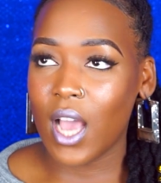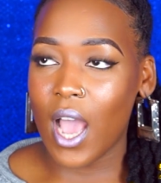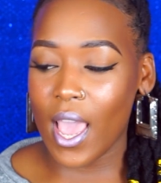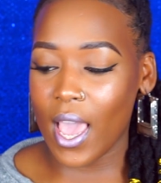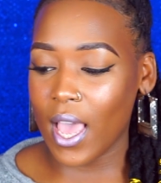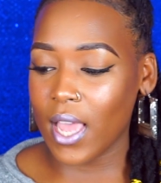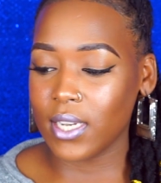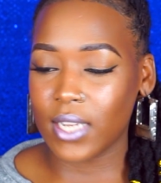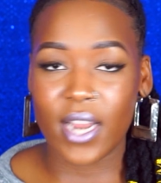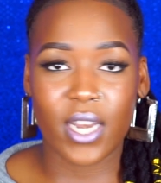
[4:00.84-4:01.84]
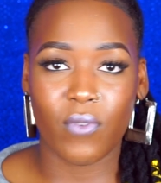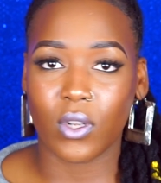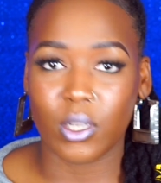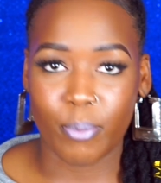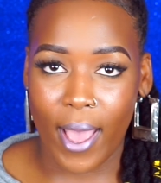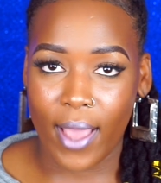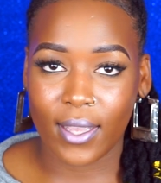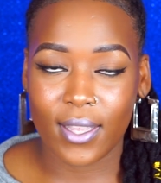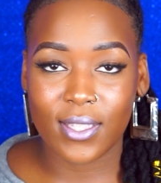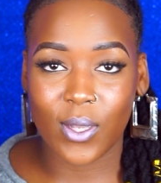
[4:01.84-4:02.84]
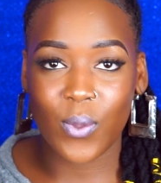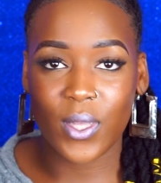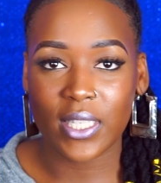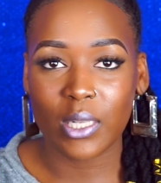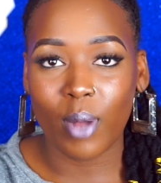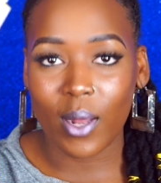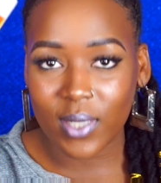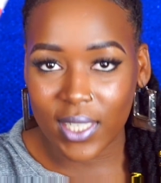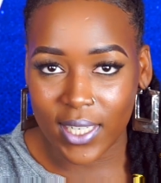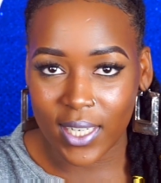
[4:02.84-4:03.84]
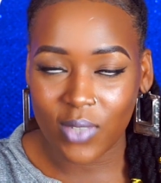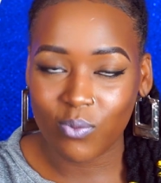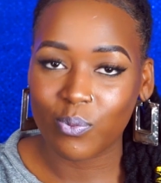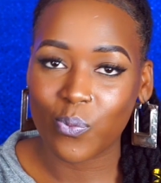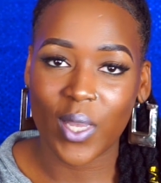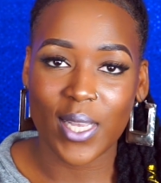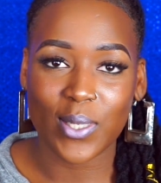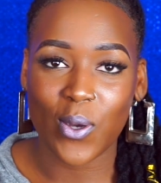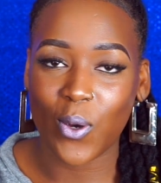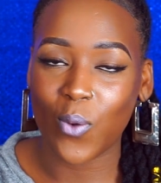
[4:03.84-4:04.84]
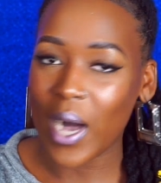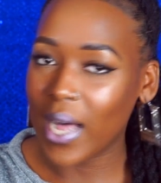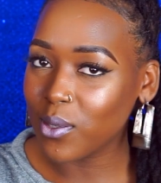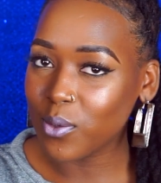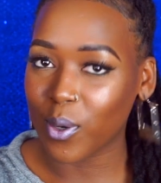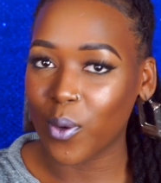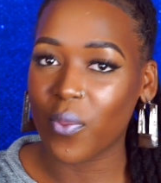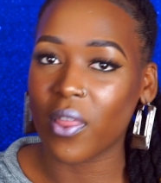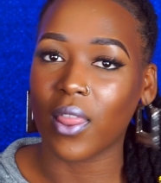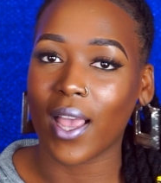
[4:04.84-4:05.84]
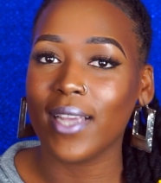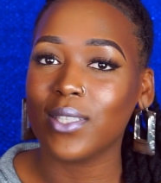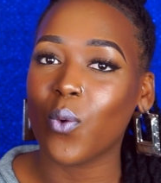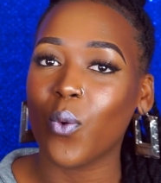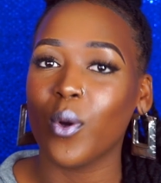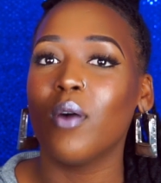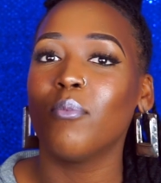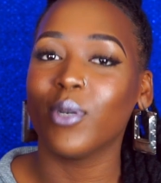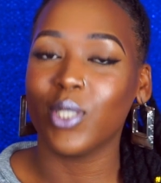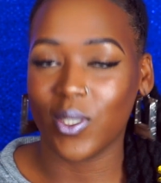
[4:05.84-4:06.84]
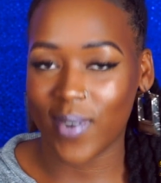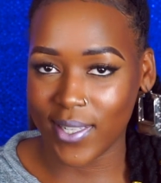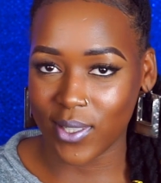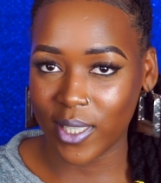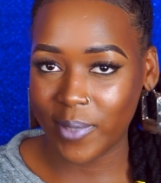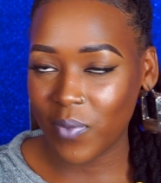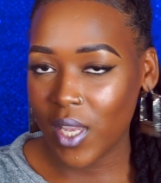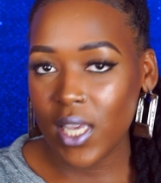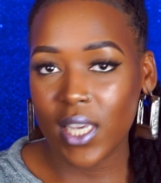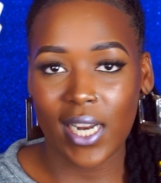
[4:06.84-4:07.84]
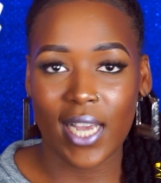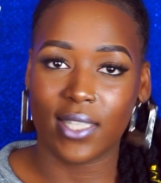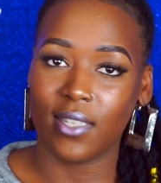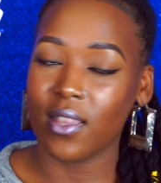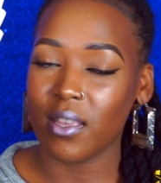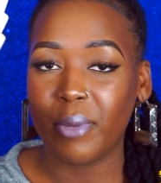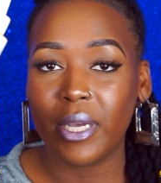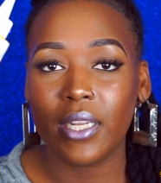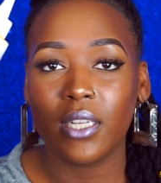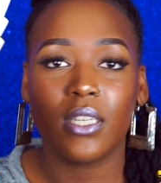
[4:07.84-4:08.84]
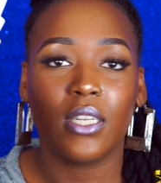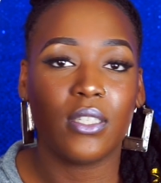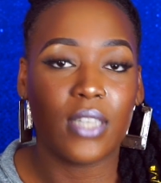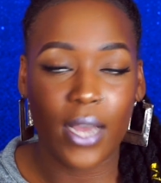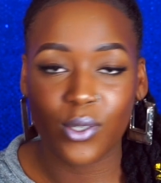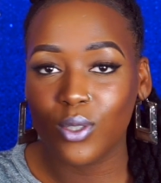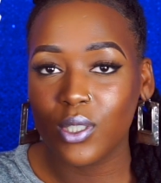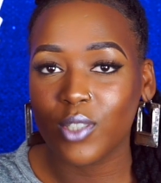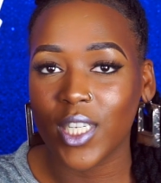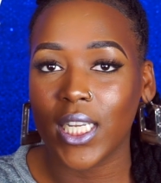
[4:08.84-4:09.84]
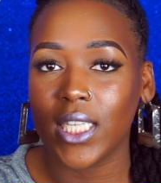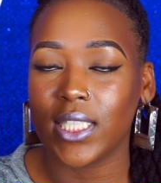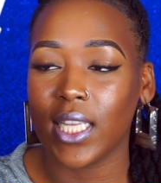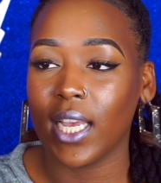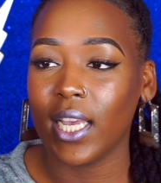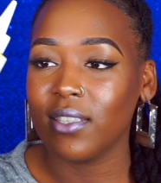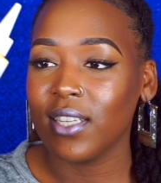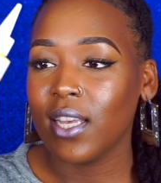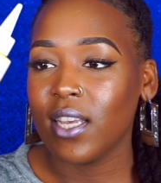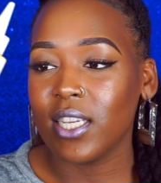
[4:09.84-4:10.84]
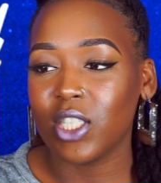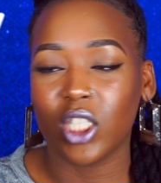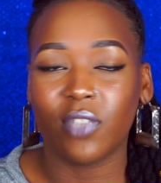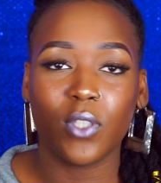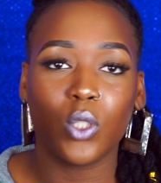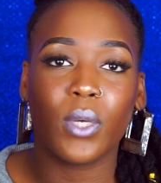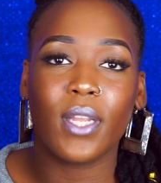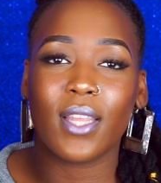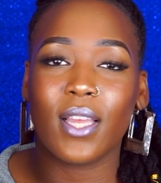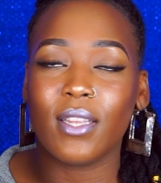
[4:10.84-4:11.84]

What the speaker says: and I never look back. So this is the bottle here. It's called Wild Growth Light Oil Moisturizer. It has nothing but natural ingredients in it. It's just filled with